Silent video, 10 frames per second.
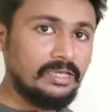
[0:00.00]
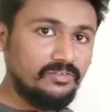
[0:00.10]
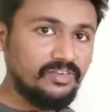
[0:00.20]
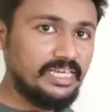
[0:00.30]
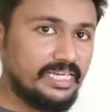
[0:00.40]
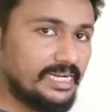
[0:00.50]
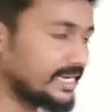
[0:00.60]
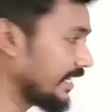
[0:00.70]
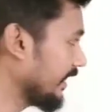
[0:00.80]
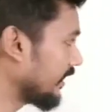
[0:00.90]
We can
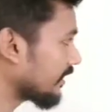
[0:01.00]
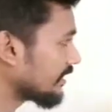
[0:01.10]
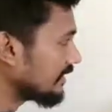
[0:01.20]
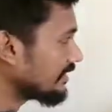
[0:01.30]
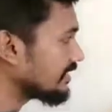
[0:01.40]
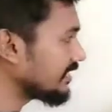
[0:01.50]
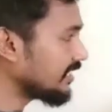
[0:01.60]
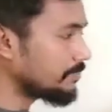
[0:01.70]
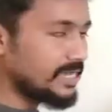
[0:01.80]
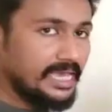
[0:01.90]
write
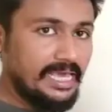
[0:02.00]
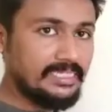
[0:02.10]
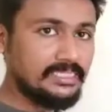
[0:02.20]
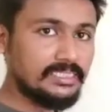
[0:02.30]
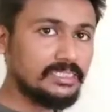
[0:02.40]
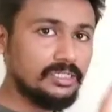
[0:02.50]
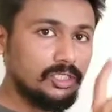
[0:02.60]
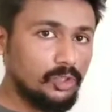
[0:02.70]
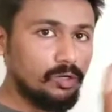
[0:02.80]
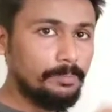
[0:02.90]
sigma as
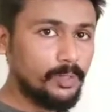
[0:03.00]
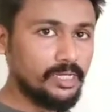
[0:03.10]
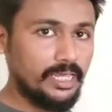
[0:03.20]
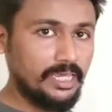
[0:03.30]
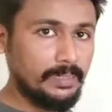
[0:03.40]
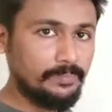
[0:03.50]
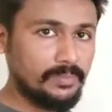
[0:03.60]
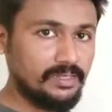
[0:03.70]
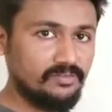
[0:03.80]
Q upon A.